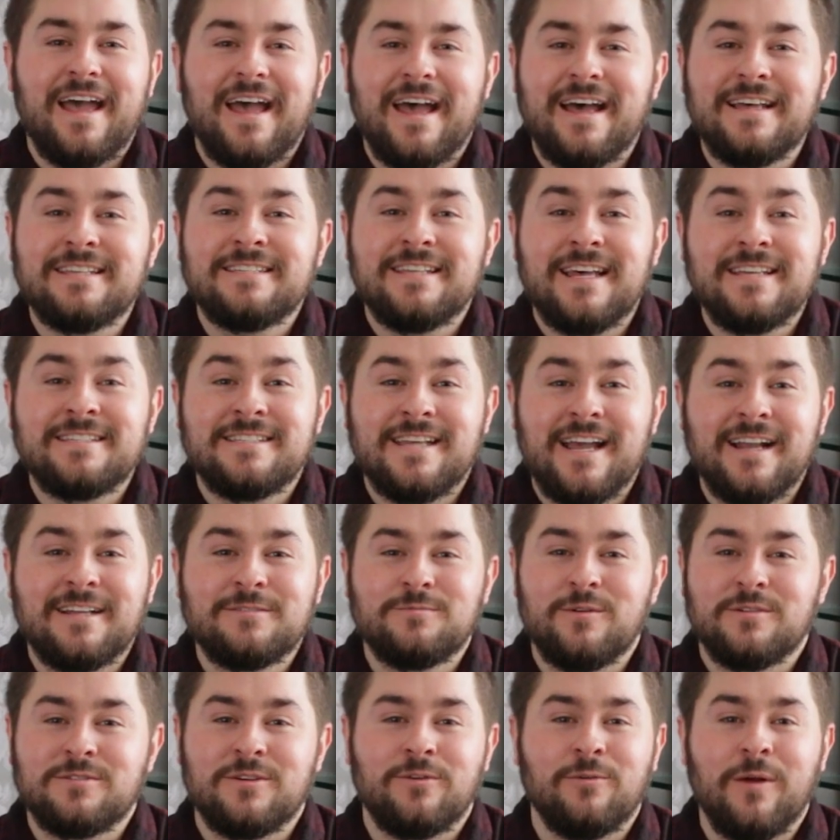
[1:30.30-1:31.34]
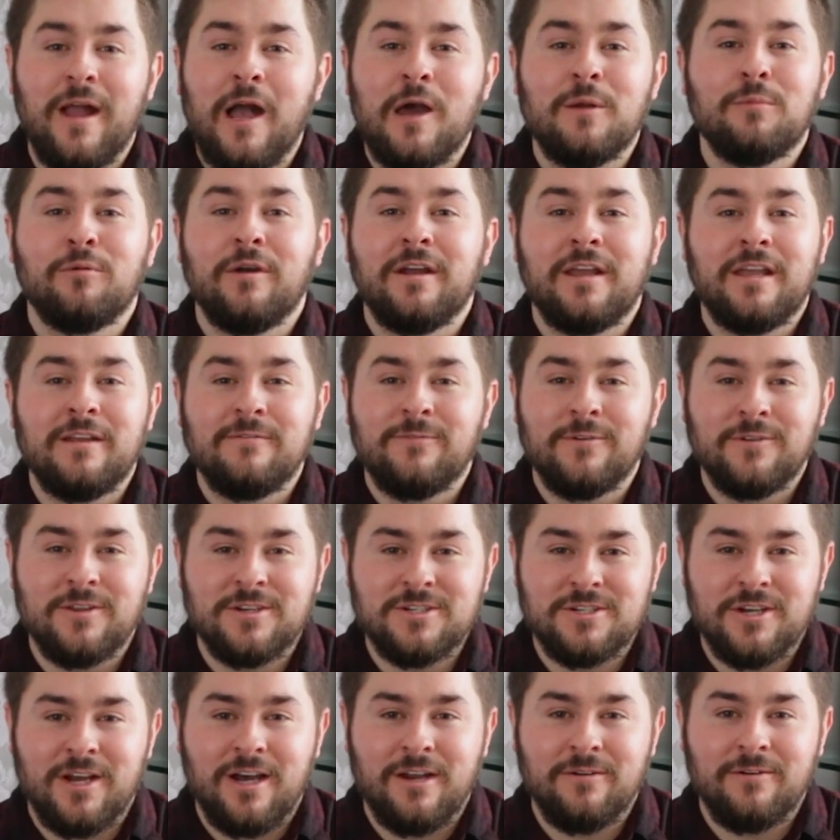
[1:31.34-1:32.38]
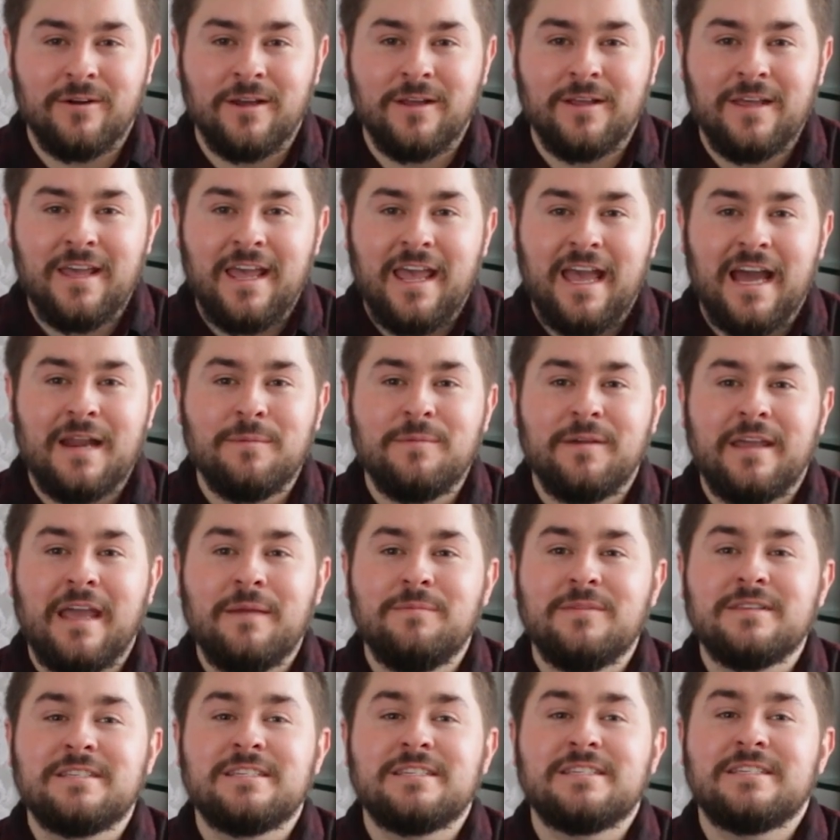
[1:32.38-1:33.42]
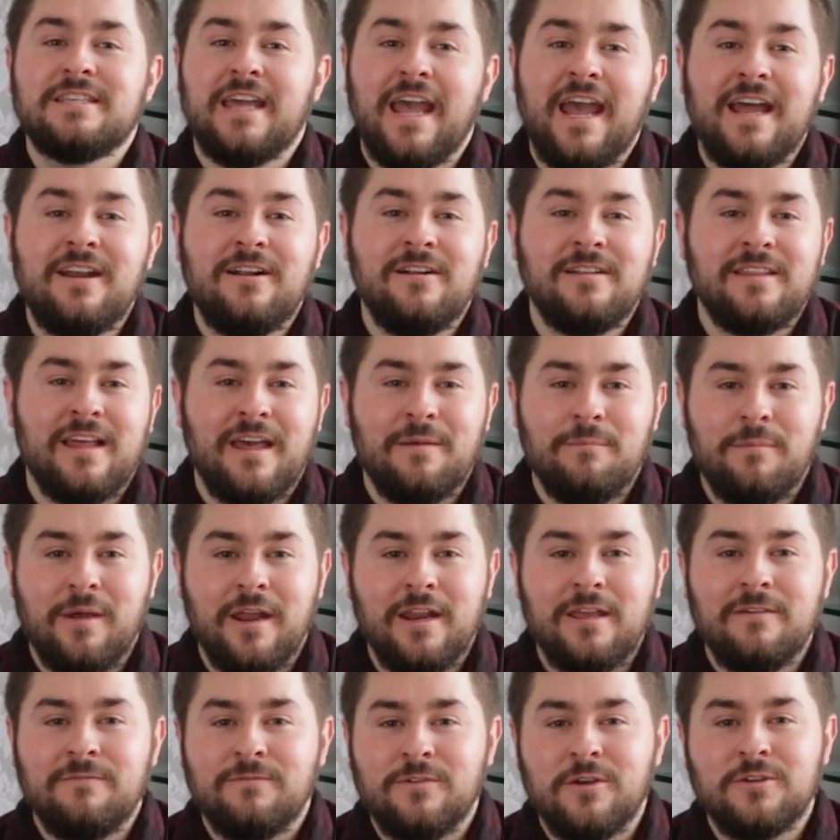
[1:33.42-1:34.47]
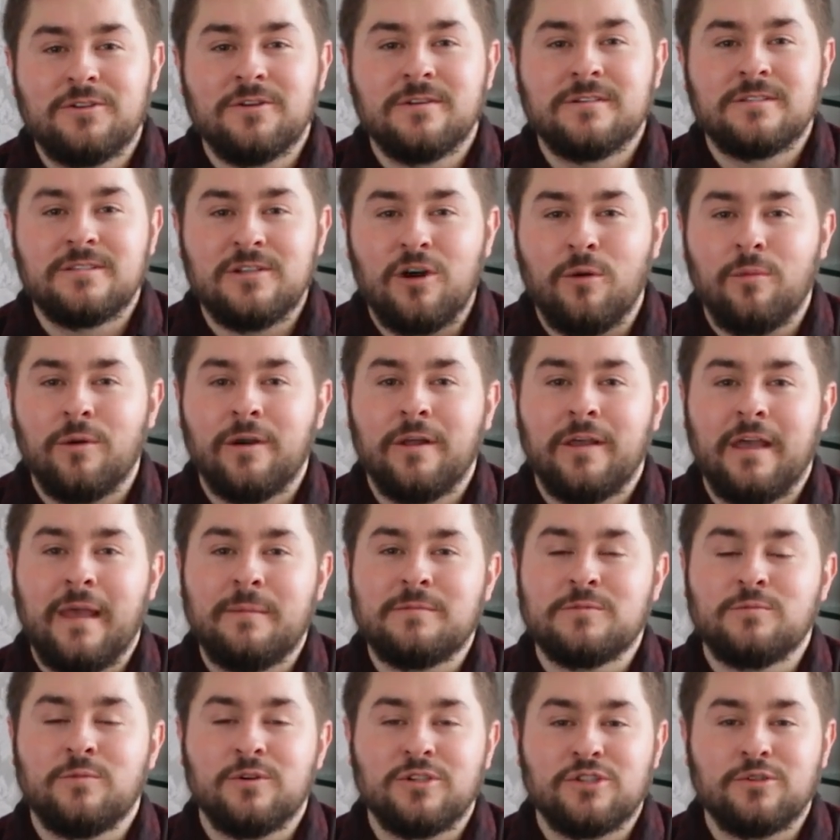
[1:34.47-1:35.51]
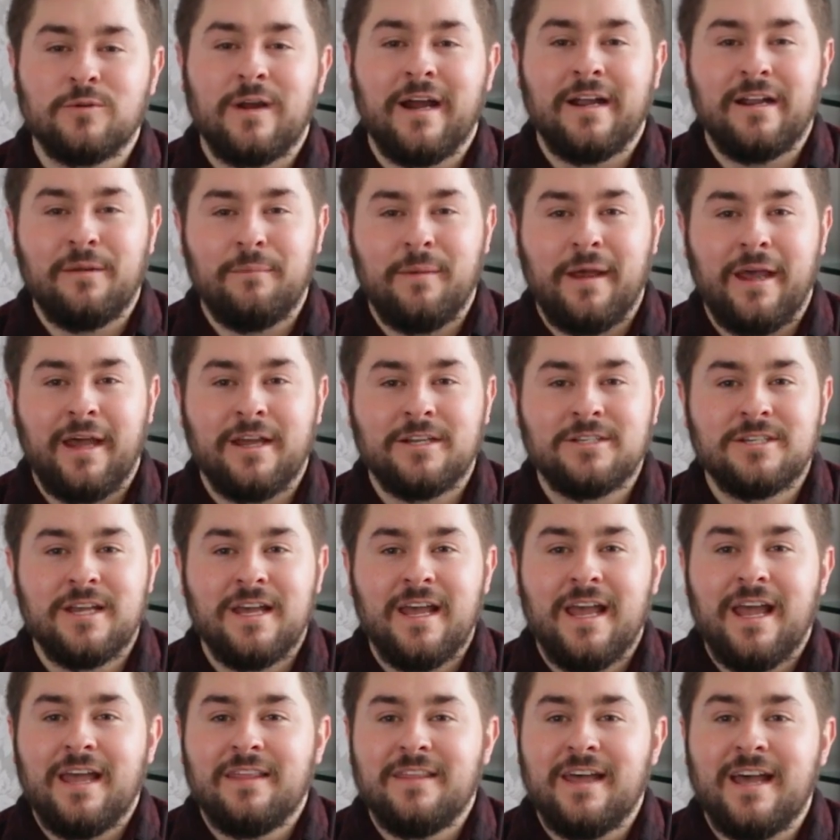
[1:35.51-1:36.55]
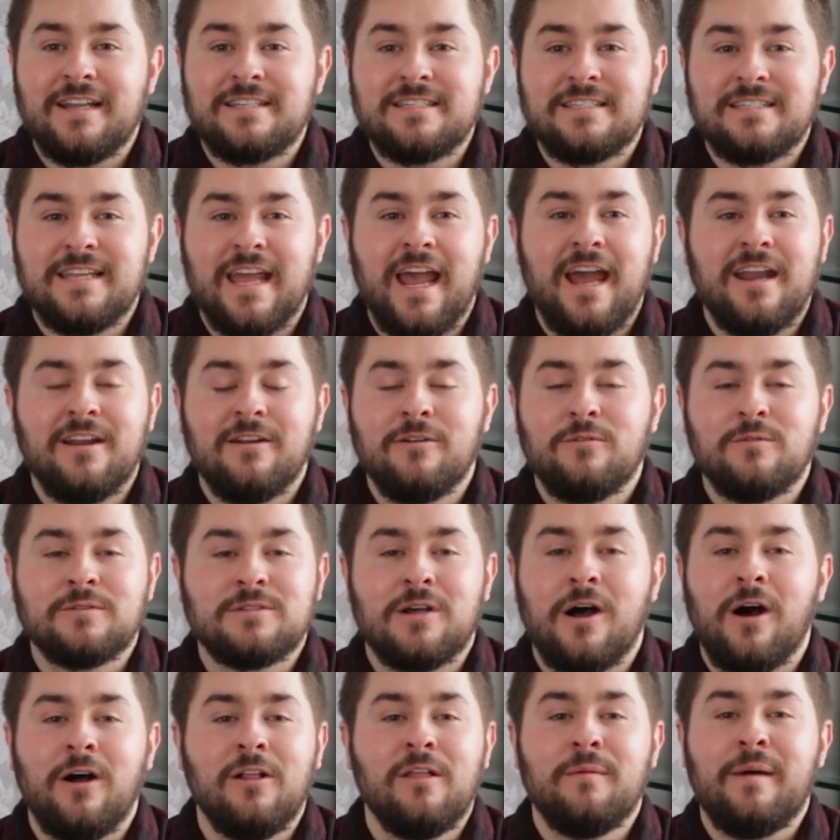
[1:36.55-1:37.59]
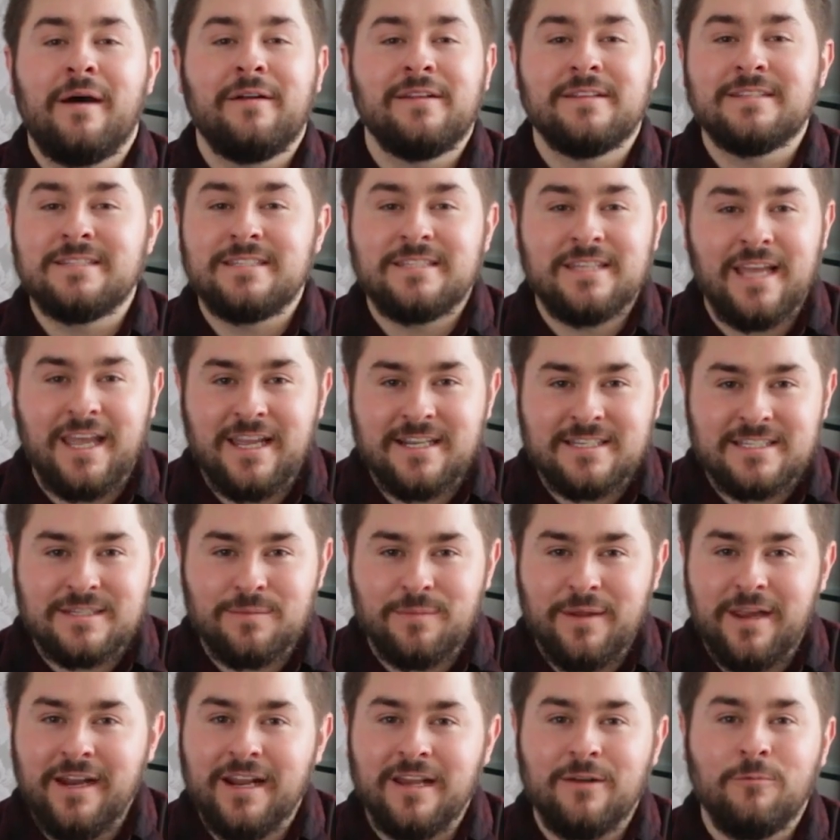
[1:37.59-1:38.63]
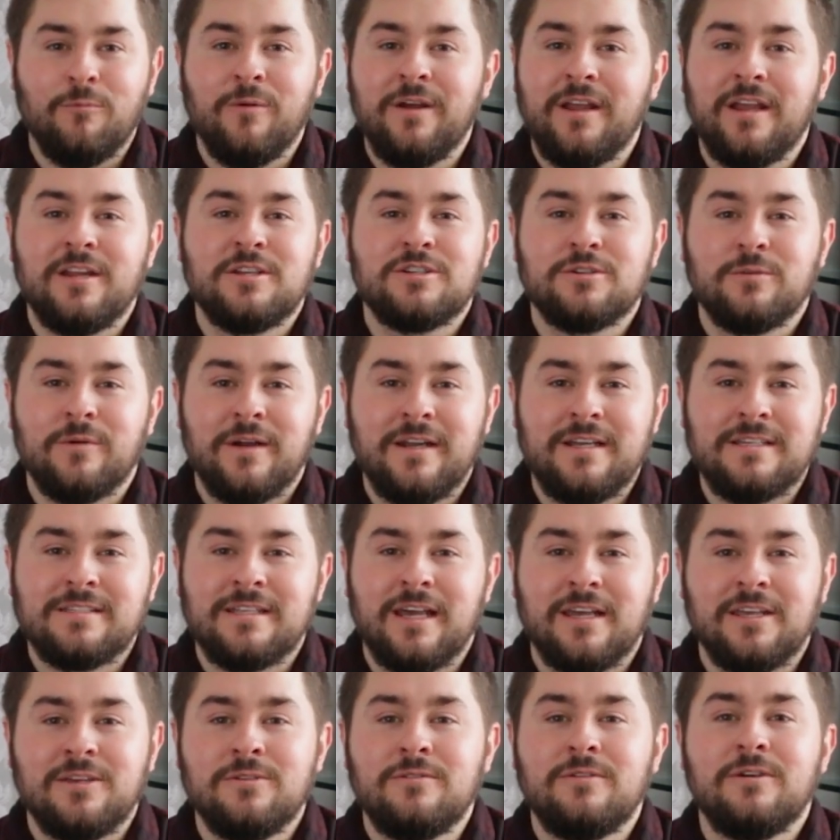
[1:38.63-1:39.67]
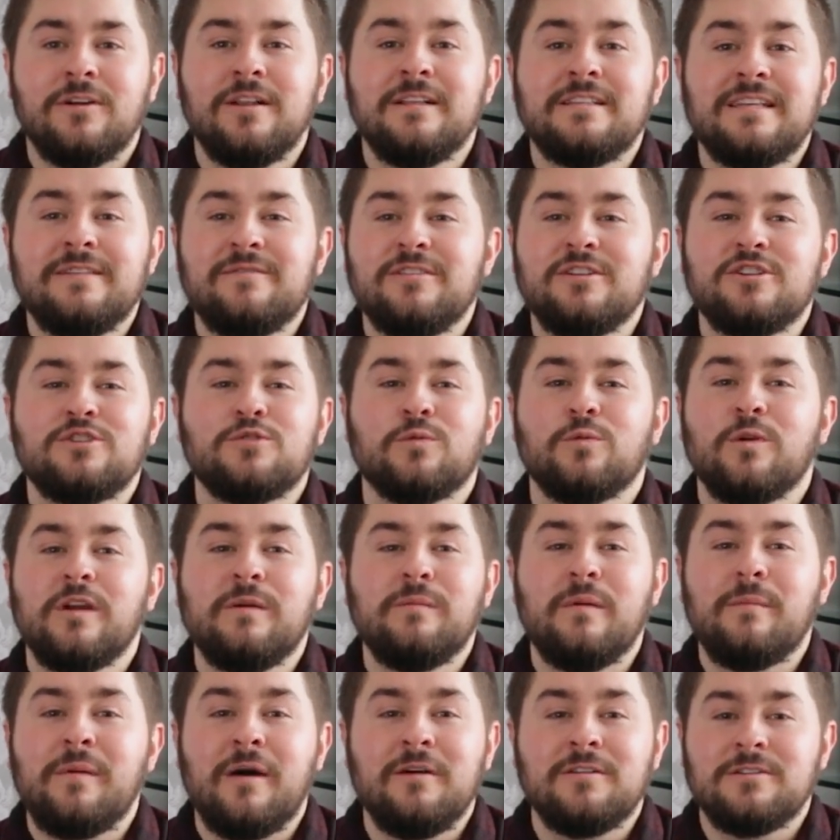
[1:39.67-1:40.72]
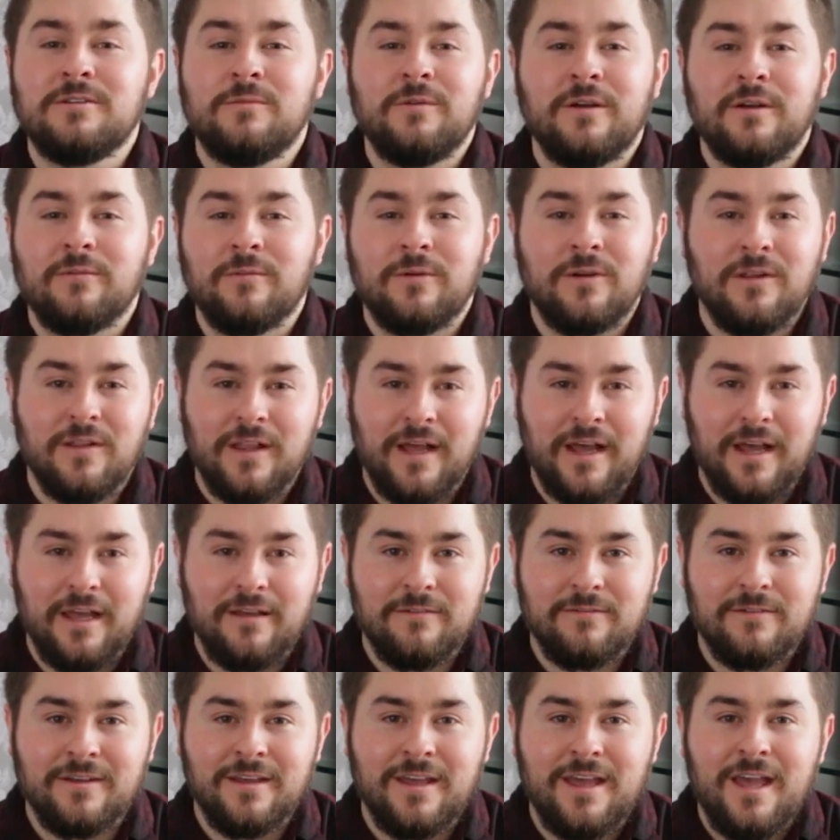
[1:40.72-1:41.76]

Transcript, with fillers: SSX was groundbreaking for the genre and became the standard that many future snowboarding games would try to match. That standard was all about insane speed and wicked tricks that you couldn't even dream about doing in real life.